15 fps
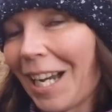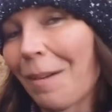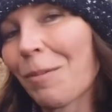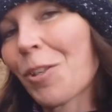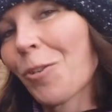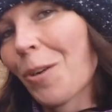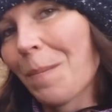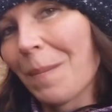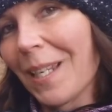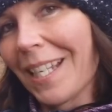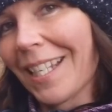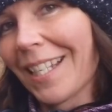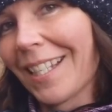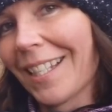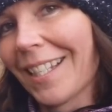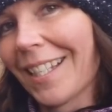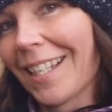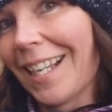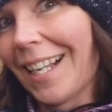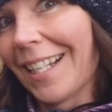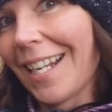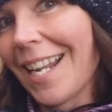Come join me
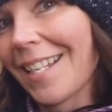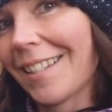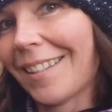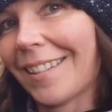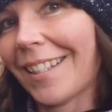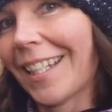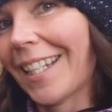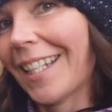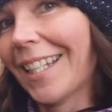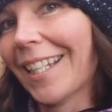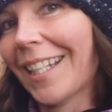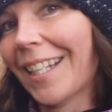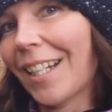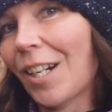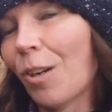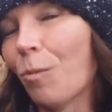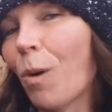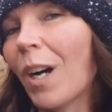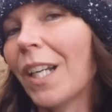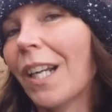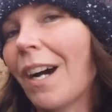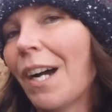and let's see
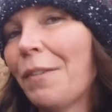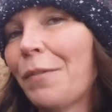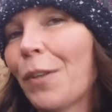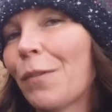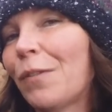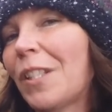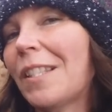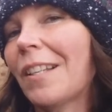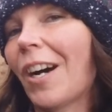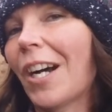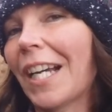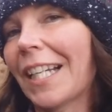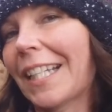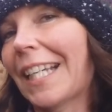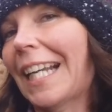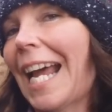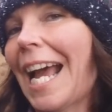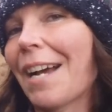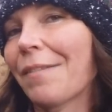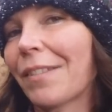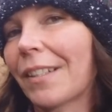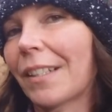what a life of desire can
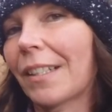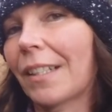have.